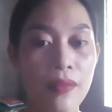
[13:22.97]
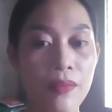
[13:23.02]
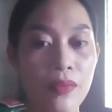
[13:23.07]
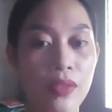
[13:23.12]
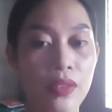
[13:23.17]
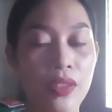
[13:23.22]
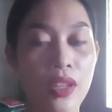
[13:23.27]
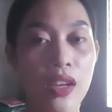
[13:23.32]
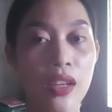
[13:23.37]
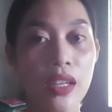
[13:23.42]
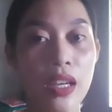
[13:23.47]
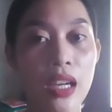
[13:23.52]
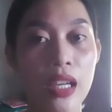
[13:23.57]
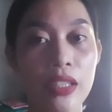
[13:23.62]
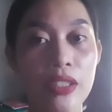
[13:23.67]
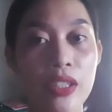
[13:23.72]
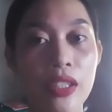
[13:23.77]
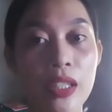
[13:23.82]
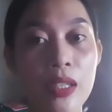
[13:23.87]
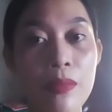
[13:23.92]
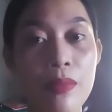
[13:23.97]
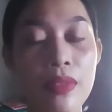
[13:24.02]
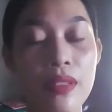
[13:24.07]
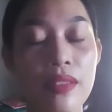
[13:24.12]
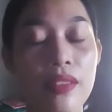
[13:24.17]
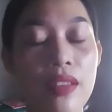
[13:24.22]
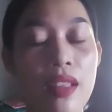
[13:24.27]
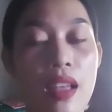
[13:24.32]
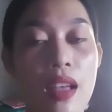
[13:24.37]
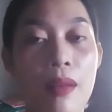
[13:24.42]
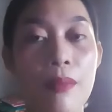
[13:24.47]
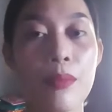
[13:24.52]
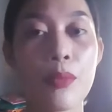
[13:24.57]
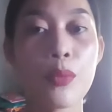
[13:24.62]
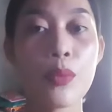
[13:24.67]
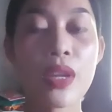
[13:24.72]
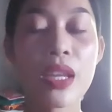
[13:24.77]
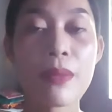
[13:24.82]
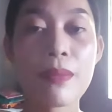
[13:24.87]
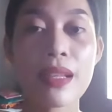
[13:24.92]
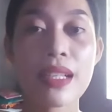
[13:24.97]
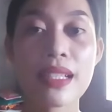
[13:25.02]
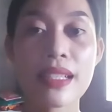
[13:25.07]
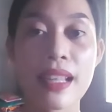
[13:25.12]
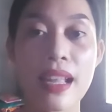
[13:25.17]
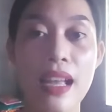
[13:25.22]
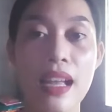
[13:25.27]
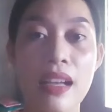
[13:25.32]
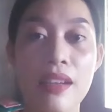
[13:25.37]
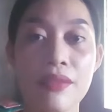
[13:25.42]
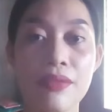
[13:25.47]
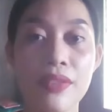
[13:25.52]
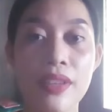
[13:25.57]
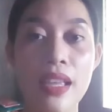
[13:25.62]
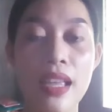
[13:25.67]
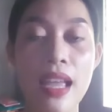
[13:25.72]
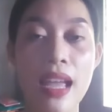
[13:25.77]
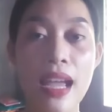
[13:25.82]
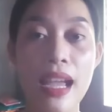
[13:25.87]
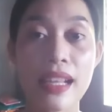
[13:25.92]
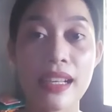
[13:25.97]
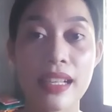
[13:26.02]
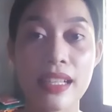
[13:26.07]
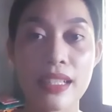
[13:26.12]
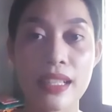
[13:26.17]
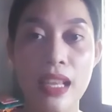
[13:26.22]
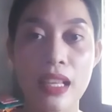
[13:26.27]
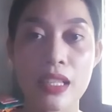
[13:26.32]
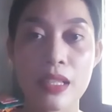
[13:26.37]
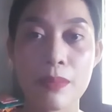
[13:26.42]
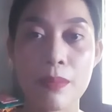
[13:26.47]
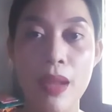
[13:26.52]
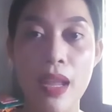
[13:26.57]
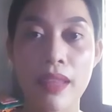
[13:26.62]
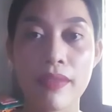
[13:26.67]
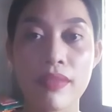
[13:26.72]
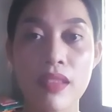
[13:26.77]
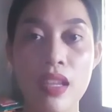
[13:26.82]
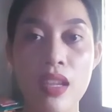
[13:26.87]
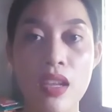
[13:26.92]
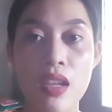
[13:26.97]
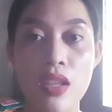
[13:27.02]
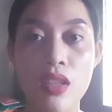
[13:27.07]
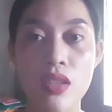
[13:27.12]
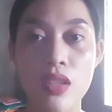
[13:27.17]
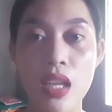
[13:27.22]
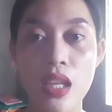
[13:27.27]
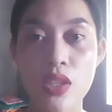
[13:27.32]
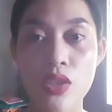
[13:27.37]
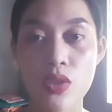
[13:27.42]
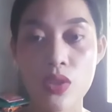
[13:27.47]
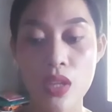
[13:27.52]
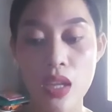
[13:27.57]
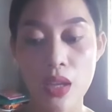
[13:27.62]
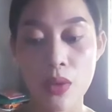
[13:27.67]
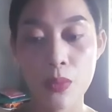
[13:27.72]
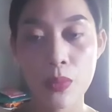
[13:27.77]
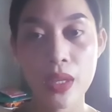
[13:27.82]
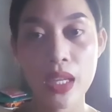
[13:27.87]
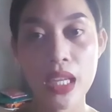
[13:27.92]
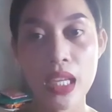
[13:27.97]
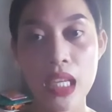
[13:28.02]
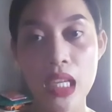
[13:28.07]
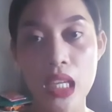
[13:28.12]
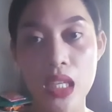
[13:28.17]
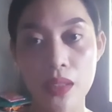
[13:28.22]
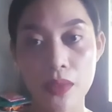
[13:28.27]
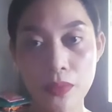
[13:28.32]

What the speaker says: we must have an assessment. Not just we